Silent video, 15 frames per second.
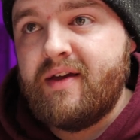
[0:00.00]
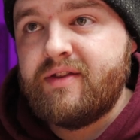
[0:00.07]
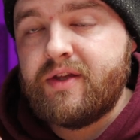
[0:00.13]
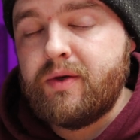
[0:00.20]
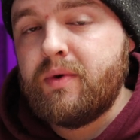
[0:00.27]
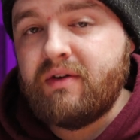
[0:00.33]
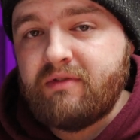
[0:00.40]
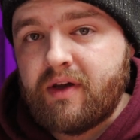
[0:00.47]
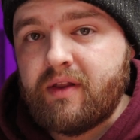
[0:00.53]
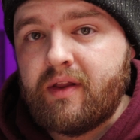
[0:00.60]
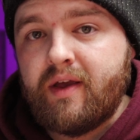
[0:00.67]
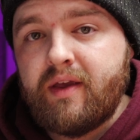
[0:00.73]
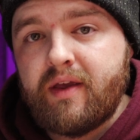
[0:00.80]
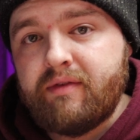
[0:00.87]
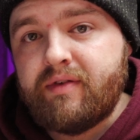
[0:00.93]
Do give it a
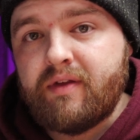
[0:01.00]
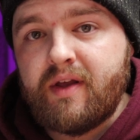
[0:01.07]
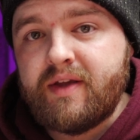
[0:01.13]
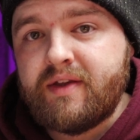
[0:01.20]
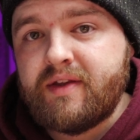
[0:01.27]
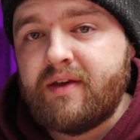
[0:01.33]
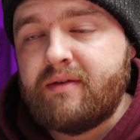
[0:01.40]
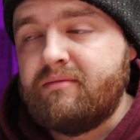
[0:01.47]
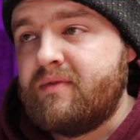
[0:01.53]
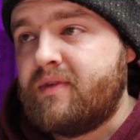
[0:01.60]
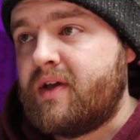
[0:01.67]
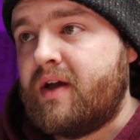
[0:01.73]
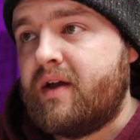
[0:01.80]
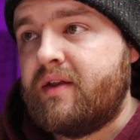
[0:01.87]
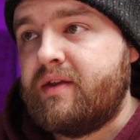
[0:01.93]
like if you liked it,
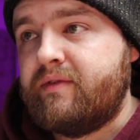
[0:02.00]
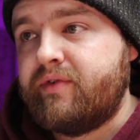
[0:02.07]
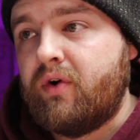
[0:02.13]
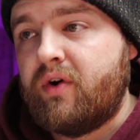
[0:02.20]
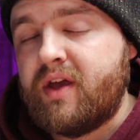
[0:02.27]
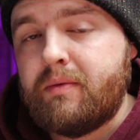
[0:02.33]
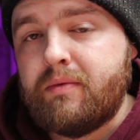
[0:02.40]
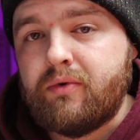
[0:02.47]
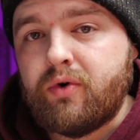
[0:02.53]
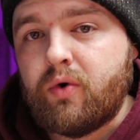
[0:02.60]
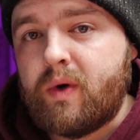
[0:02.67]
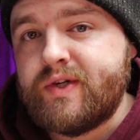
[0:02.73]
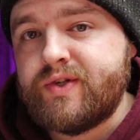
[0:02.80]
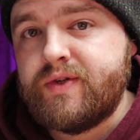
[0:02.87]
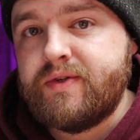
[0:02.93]
and if you've got any more
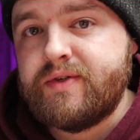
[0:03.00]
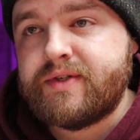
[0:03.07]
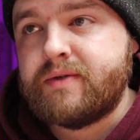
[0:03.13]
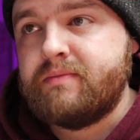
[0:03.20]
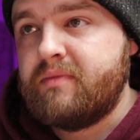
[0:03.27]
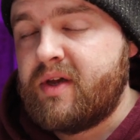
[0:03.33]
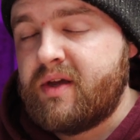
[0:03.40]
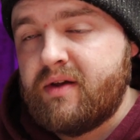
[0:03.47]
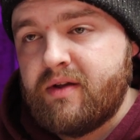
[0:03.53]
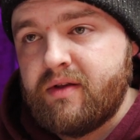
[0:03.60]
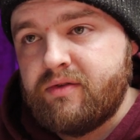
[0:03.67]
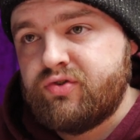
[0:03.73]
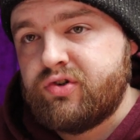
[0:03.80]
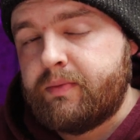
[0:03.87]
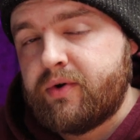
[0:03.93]
questions,
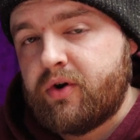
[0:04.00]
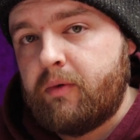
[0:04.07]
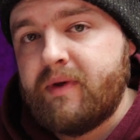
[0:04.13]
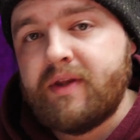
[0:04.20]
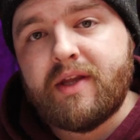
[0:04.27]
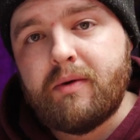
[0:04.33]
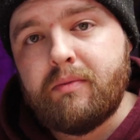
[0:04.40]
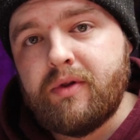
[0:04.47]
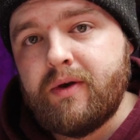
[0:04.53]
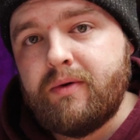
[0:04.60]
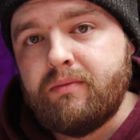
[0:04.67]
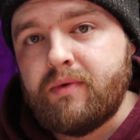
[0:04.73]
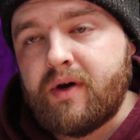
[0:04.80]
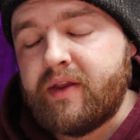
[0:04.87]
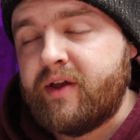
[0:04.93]
drop a comment down below
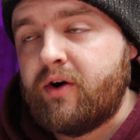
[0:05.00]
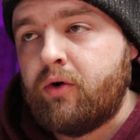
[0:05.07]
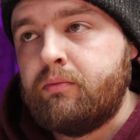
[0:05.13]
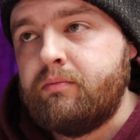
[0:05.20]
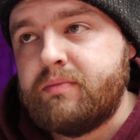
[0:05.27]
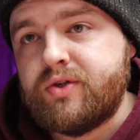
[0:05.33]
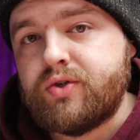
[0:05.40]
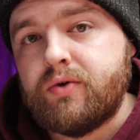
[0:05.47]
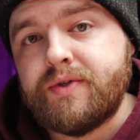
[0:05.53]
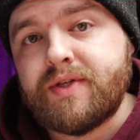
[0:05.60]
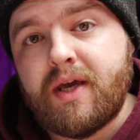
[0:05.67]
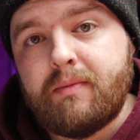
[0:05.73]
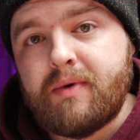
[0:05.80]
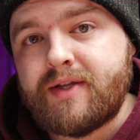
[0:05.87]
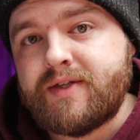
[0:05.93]
and I'll be sure to
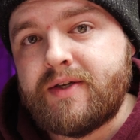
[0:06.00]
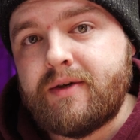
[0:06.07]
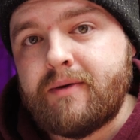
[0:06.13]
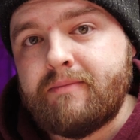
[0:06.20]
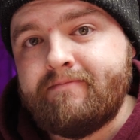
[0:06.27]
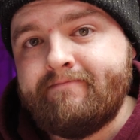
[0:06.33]
get back to you.